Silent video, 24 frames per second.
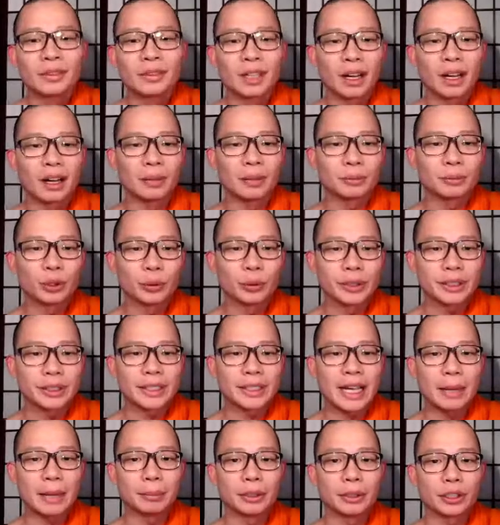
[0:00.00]
to
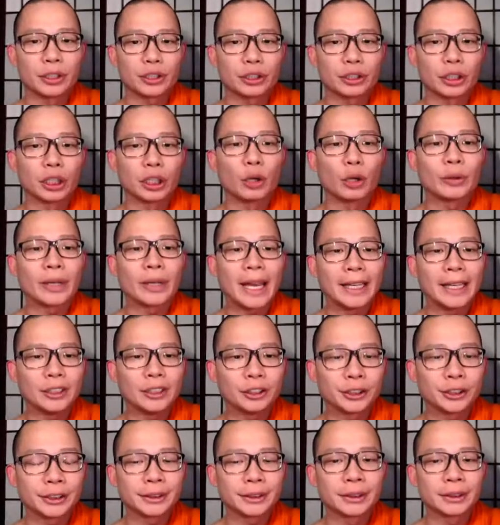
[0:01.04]
establish the
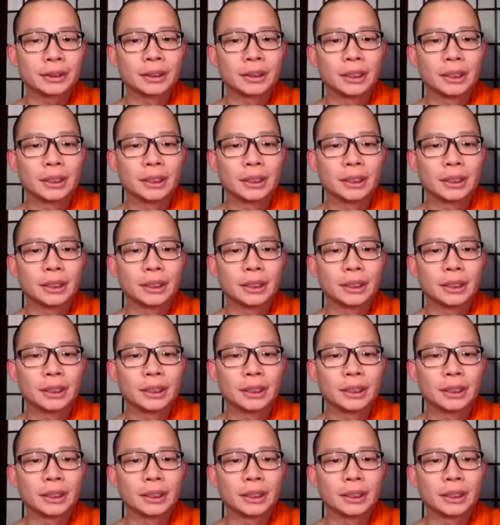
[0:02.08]
location